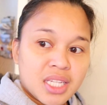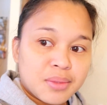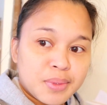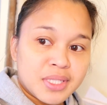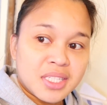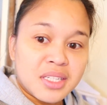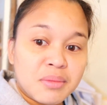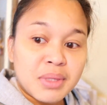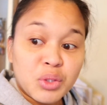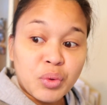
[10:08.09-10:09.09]
They've been
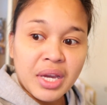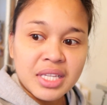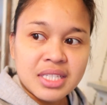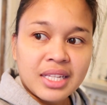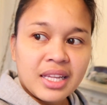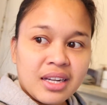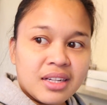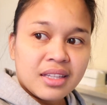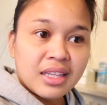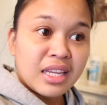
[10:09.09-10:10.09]
sending me twice
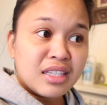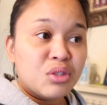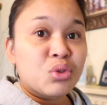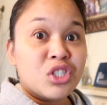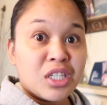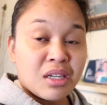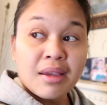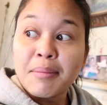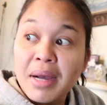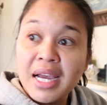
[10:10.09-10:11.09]
later that I need to check
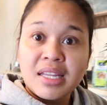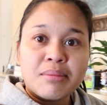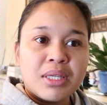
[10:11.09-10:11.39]
mine,